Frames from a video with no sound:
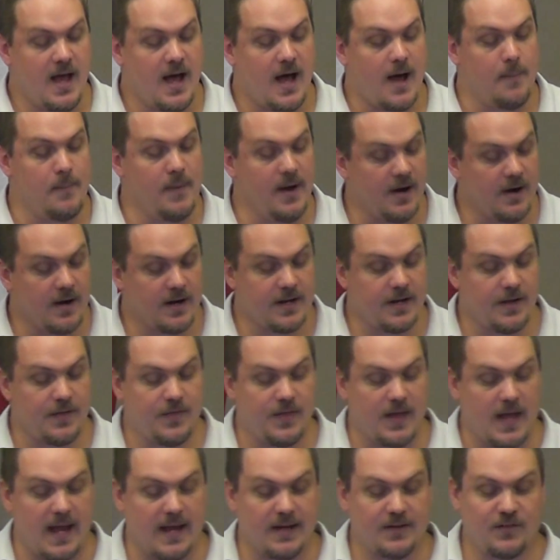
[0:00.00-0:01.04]
America
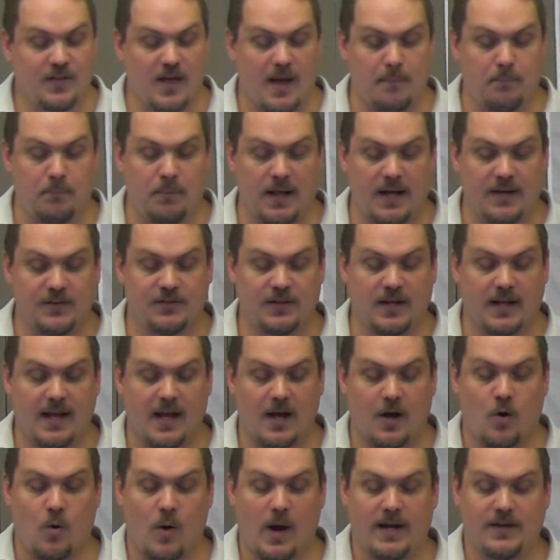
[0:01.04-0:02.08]
thinks that blessing
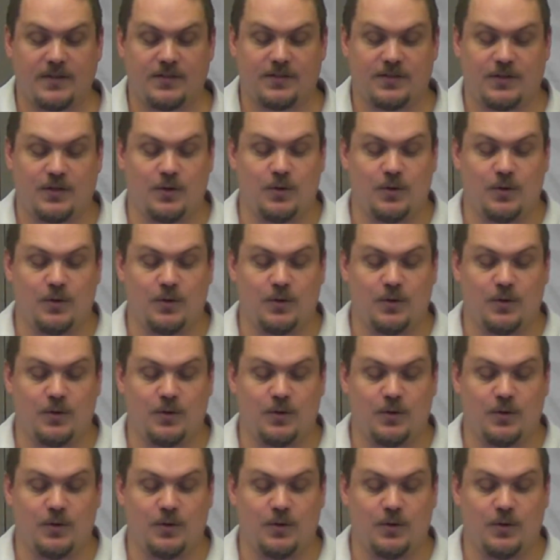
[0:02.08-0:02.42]
equates